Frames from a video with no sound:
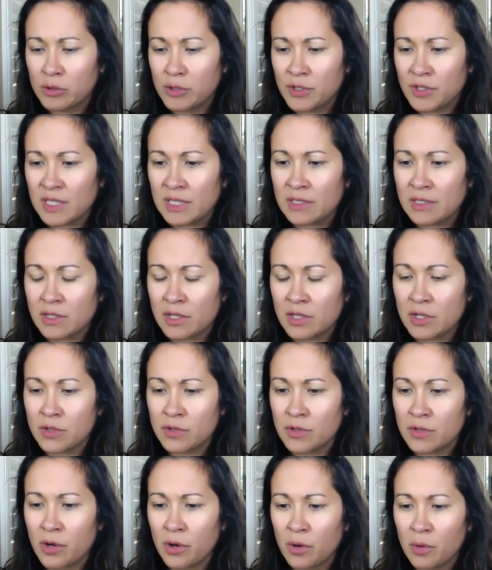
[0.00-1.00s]
since there's
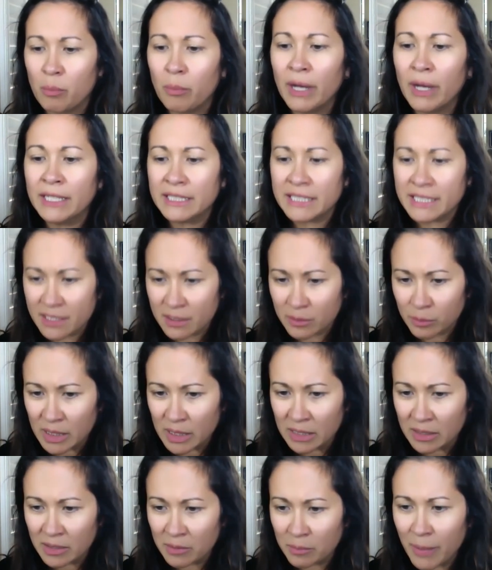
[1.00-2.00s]
no money to
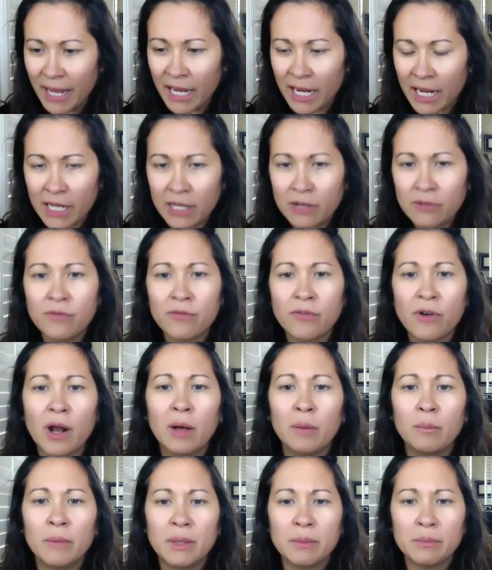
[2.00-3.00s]
be made
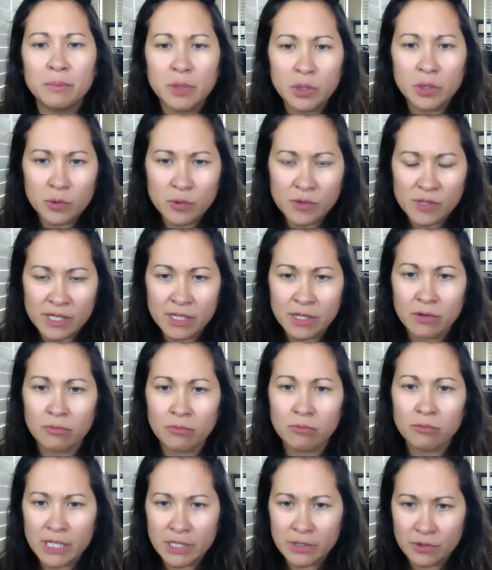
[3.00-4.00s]
from music
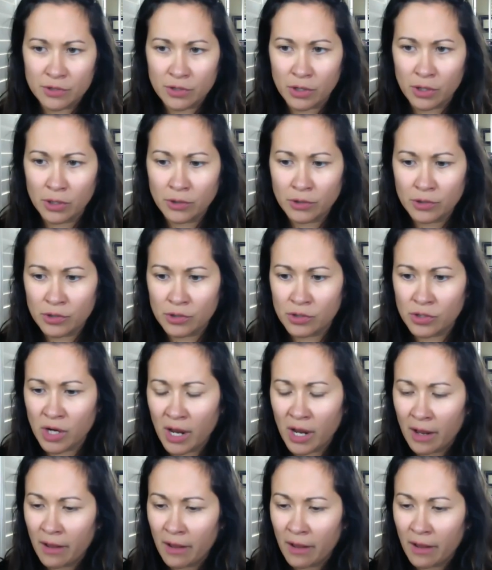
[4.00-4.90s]
research,